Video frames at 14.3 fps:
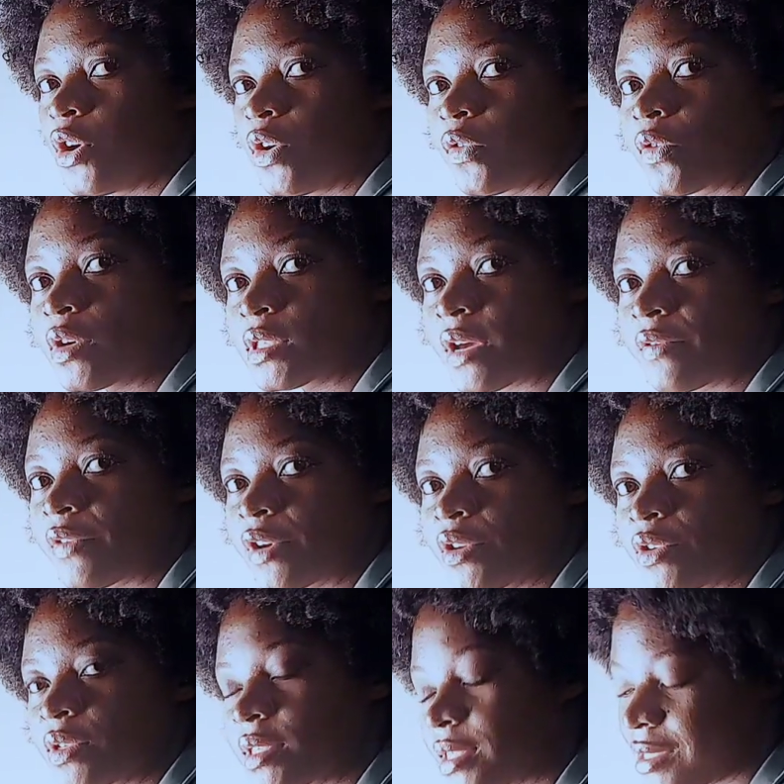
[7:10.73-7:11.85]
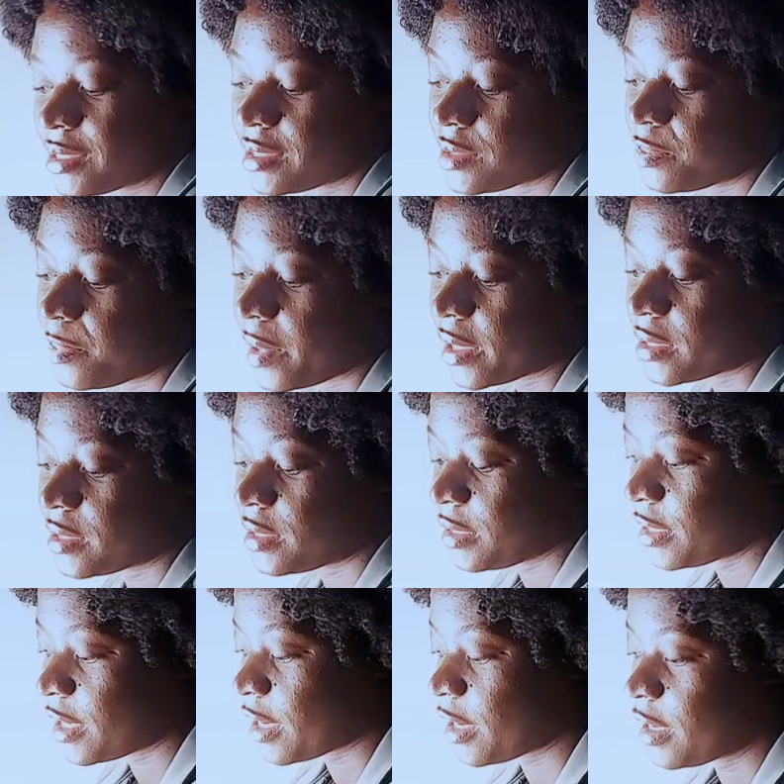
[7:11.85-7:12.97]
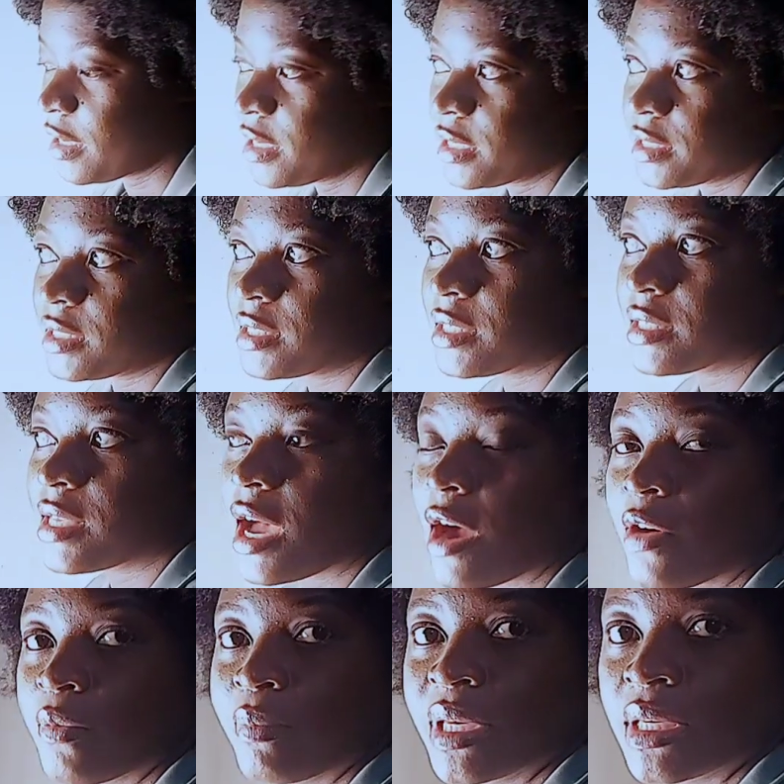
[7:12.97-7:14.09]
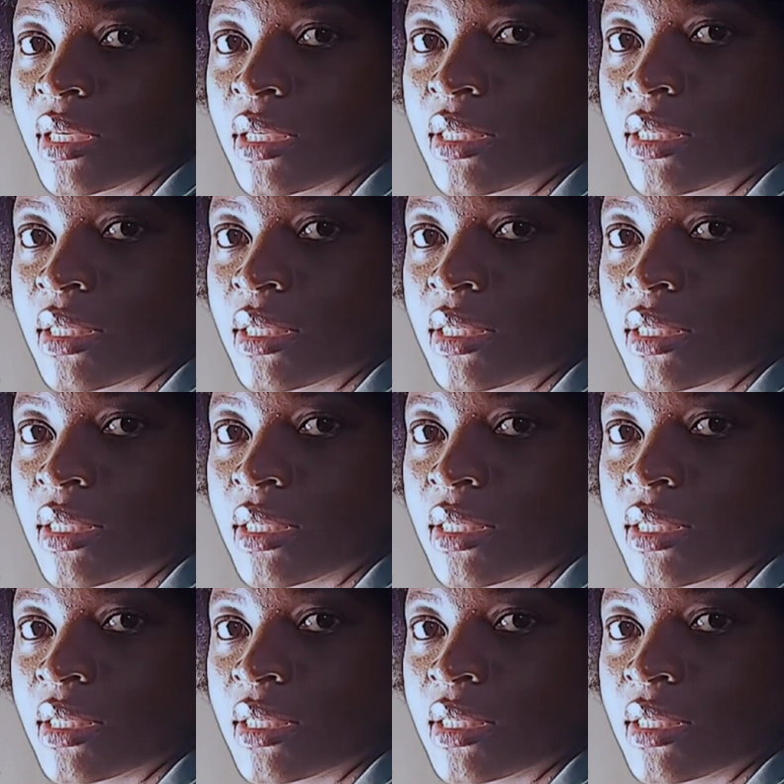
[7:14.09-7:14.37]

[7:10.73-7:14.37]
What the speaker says: Of course I've reduced it, but yeah, this is how big